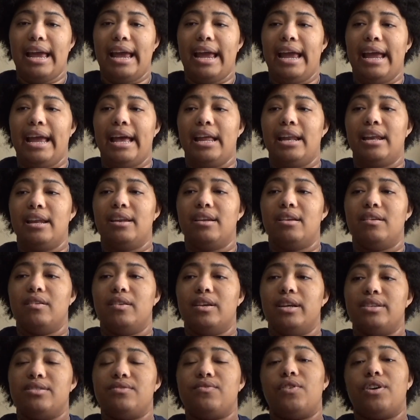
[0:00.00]
and
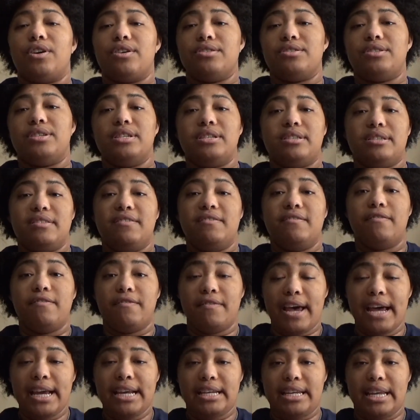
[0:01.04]
as far as
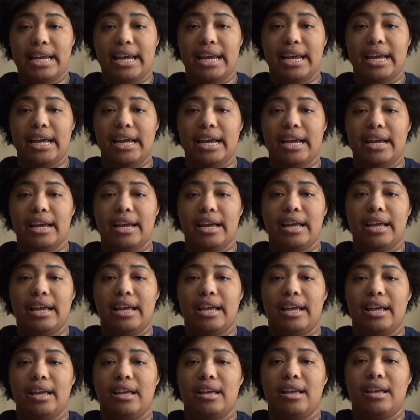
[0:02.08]
disinfecting
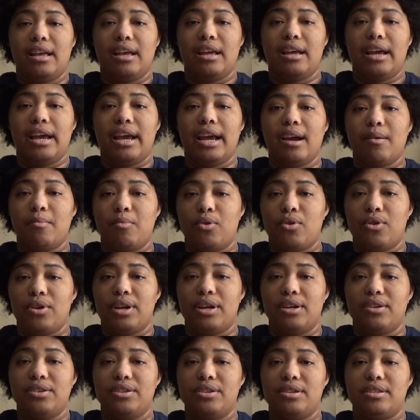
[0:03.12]

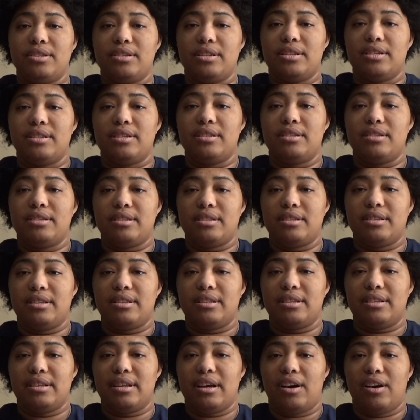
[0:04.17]
airborne illnesses,
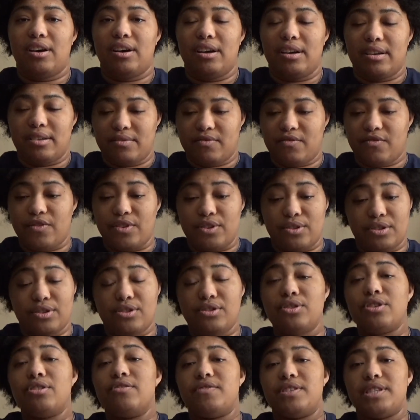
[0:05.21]
for
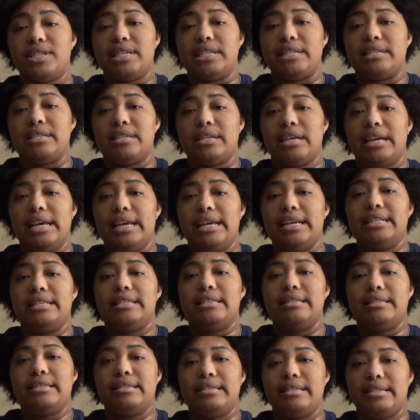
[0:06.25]
the surfaces,
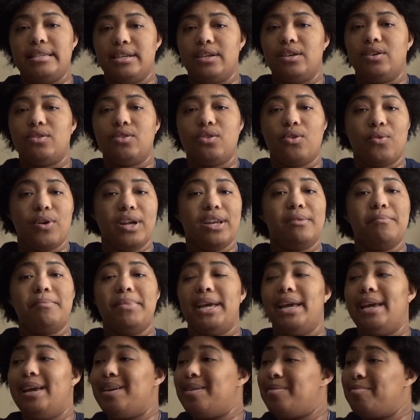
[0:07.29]
it's still going to
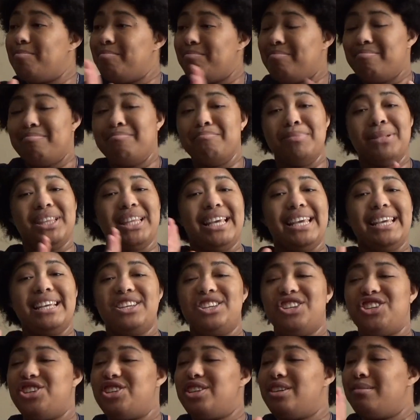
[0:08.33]
be
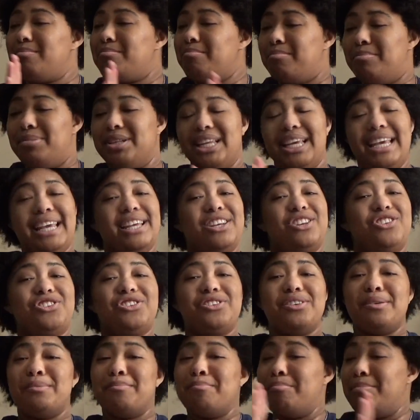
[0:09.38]
bleach,
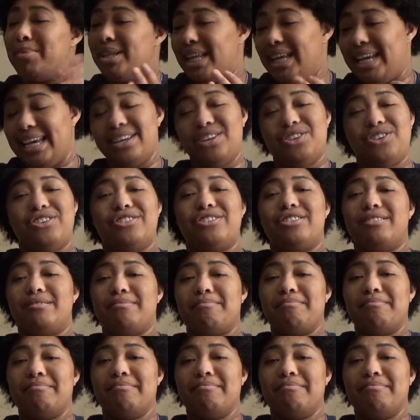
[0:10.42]
bleach, bleach.